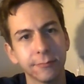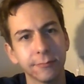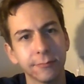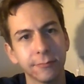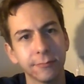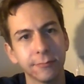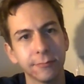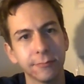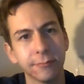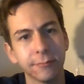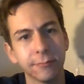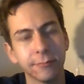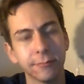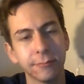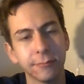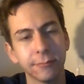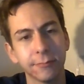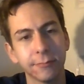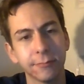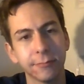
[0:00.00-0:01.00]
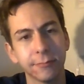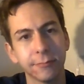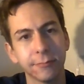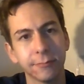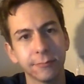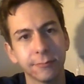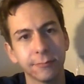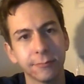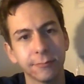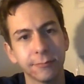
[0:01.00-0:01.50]

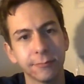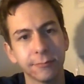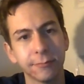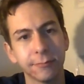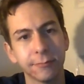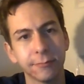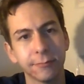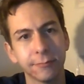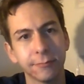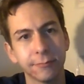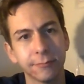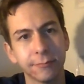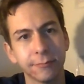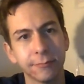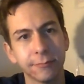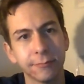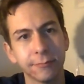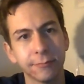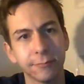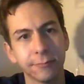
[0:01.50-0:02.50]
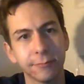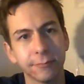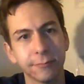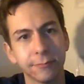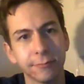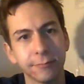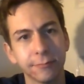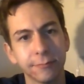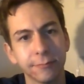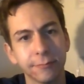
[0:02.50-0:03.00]

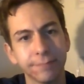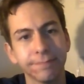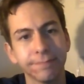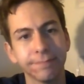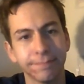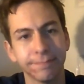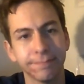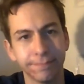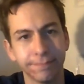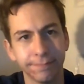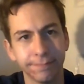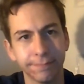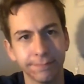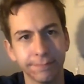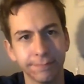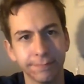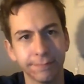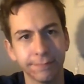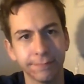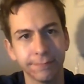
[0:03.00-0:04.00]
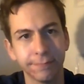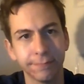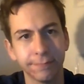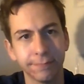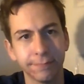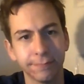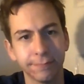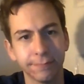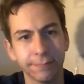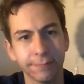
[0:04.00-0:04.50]

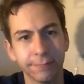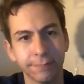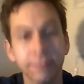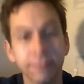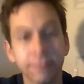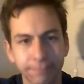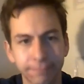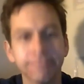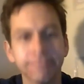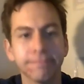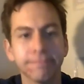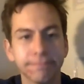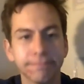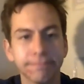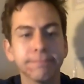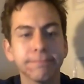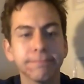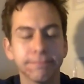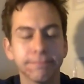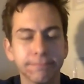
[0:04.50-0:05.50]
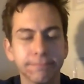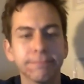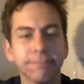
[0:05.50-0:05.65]
The person shown says nothing.